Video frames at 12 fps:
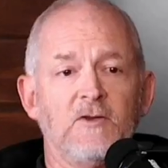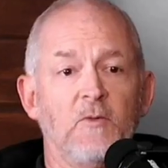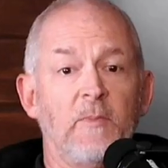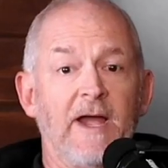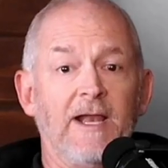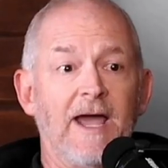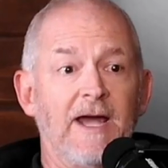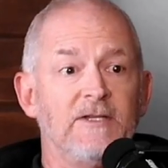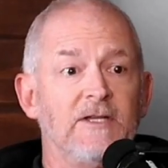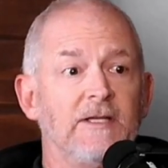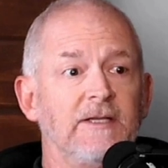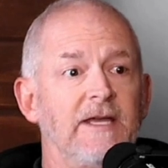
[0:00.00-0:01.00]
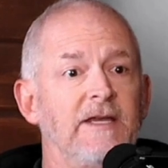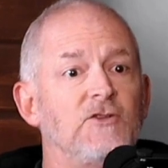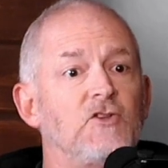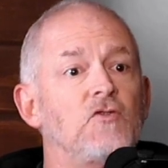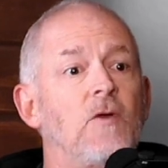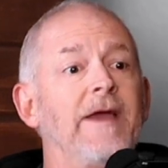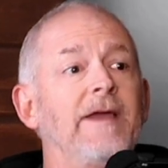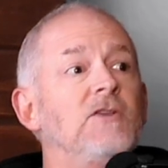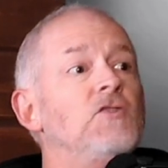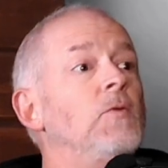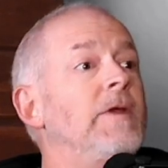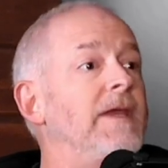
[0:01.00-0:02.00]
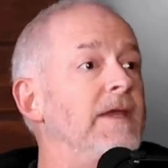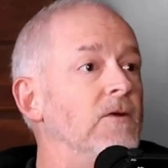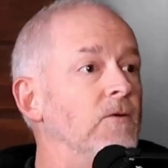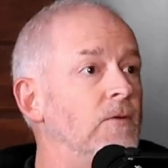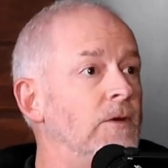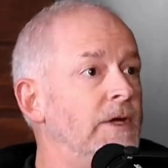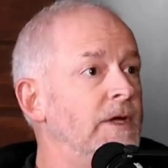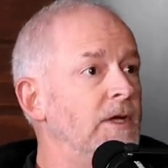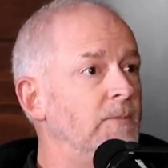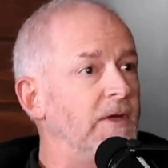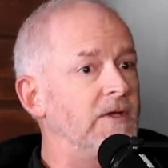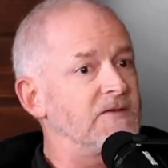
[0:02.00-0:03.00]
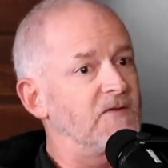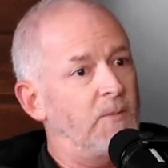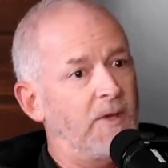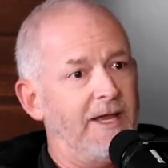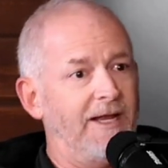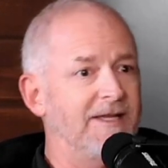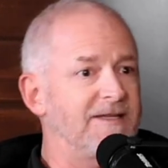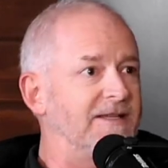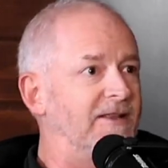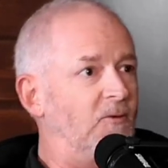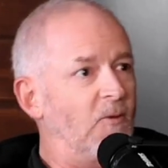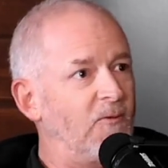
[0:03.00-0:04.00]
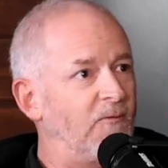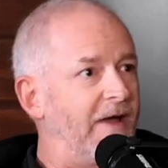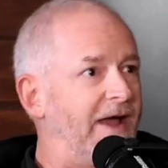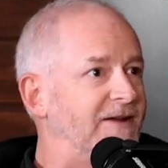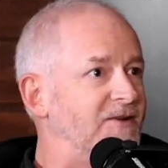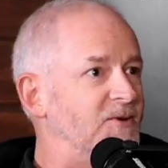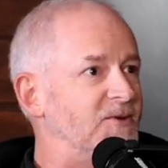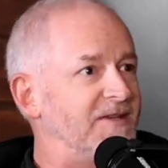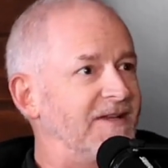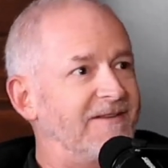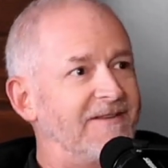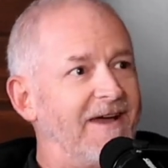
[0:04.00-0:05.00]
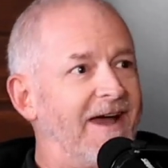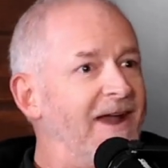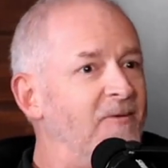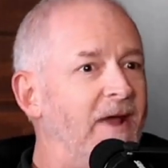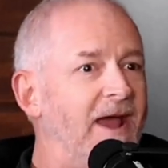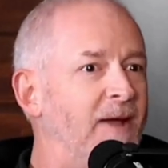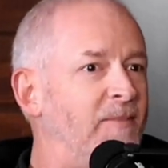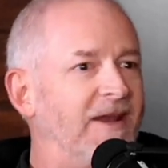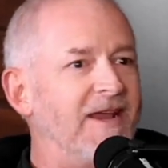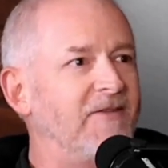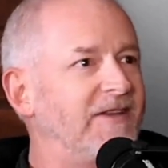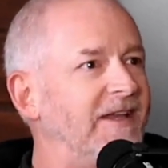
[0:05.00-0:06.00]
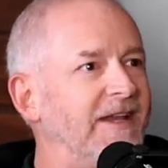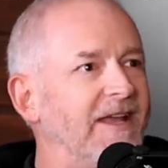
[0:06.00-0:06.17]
or biologic that is trying to heal, because of the platelets and the growth factors and the IRAP and everything